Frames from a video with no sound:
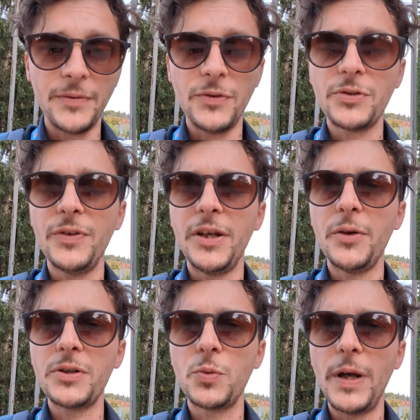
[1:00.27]
previous
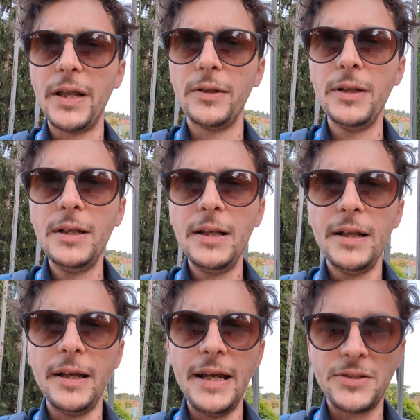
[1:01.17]
video as well,
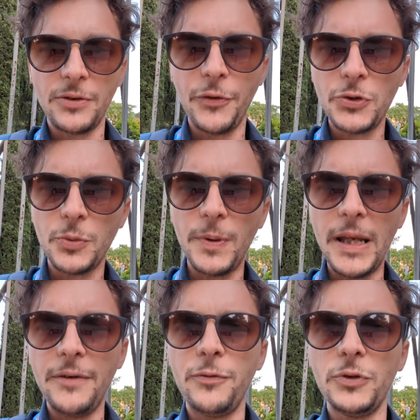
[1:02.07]
has refused to
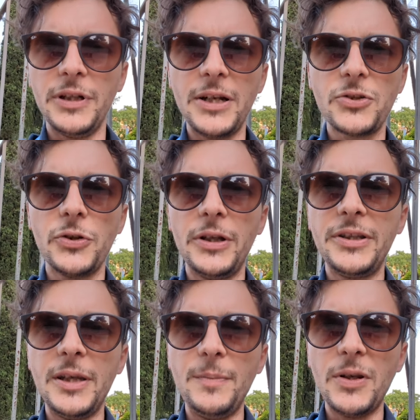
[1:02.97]
play for the national
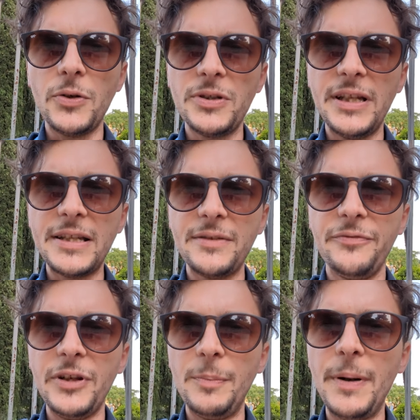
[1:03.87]
team because he doesn't
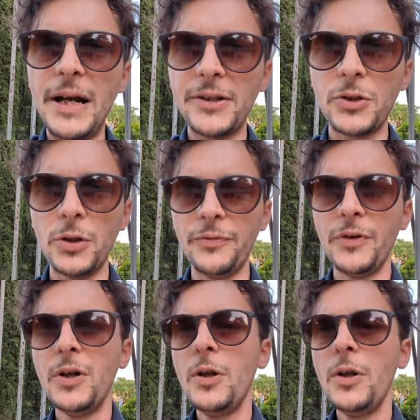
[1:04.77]
feel part of